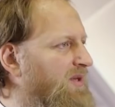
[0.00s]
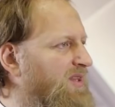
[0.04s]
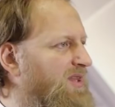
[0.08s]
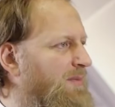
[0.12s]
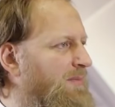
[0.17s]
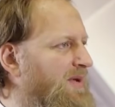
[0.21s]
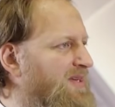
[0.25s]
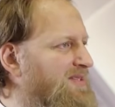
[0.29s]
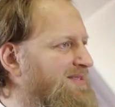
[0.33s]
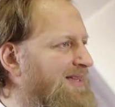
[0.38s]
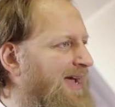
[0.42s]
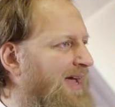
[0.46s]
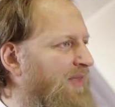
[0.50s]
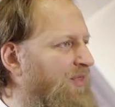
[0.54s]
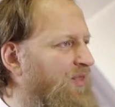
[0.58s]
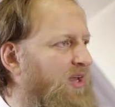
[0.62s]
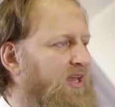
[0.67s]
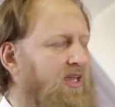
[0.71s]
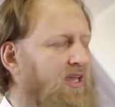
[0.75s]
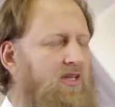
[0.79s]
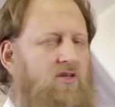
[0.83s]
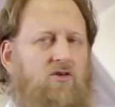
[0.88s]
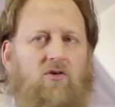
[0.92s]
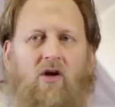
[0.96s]
be the best
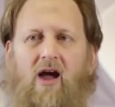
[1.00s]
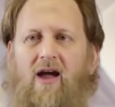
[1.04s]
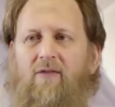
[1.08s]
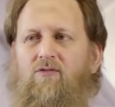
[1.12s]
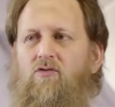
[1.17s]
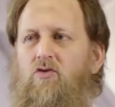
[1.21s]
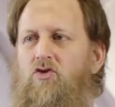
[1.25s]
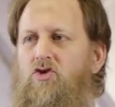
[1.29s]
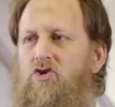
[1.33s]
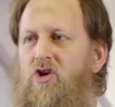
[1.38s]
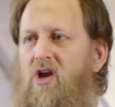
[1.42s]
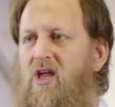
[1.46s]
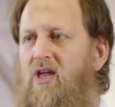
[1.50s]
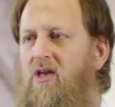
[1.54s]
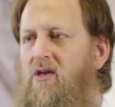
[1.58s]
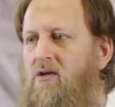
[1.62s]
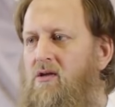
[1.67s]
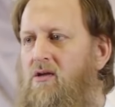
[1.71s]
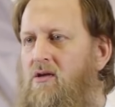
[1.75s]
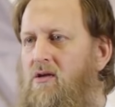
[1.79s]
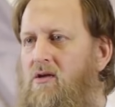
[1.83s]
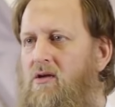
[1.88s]
athlete, you have to train.